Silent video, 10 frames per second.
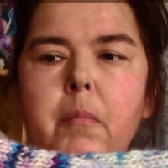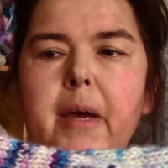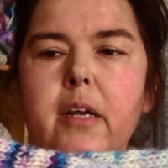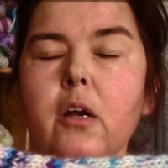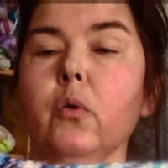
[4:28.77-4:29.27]

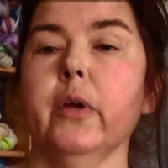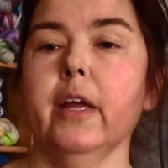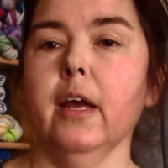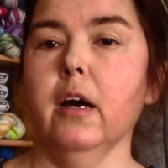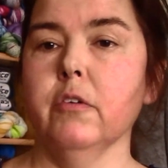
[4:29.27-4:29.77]
better
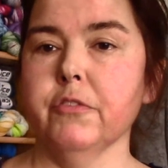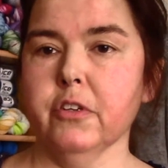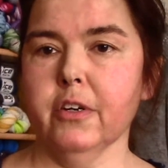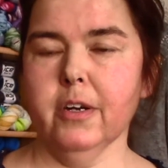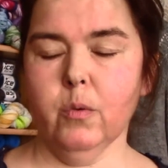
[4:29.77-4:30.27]
looking
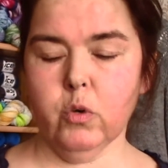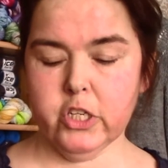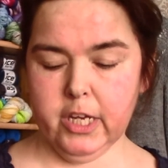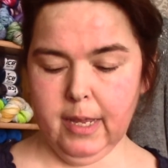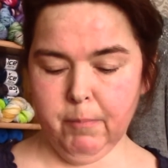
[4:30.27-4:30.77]
after
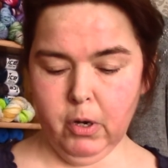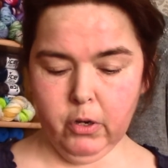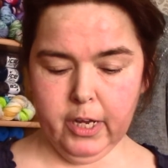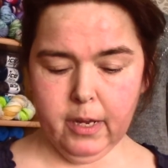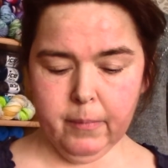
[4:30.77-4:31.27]
washing and
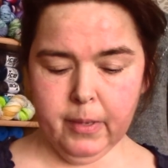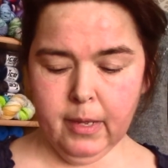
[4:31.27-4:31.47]
blocking.